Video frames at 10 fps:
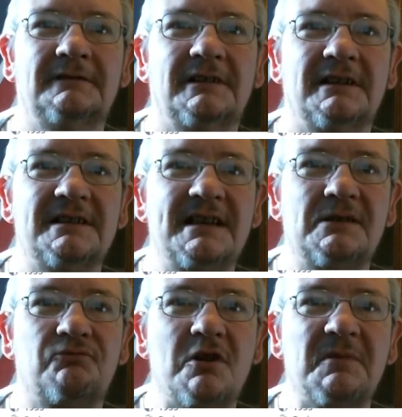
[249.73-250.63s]
And it
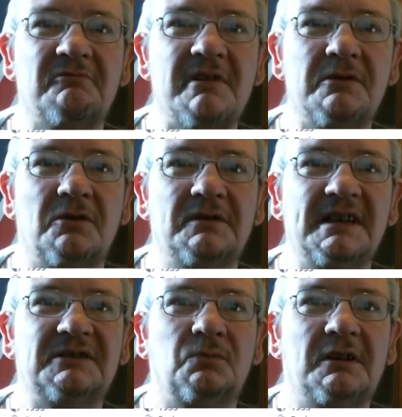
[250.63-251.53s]
says Roman road on
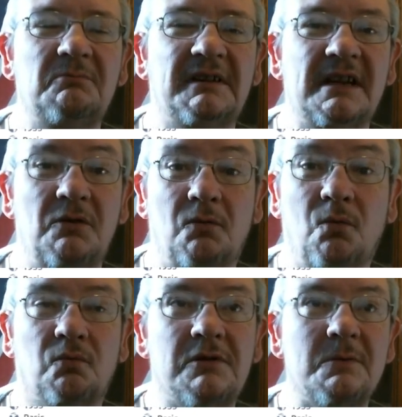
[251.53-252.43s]
this one, but they're not
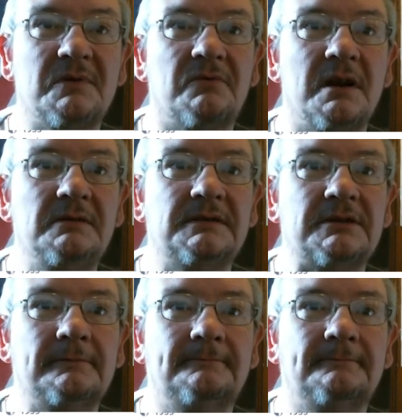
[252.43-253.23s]
all Roman roads.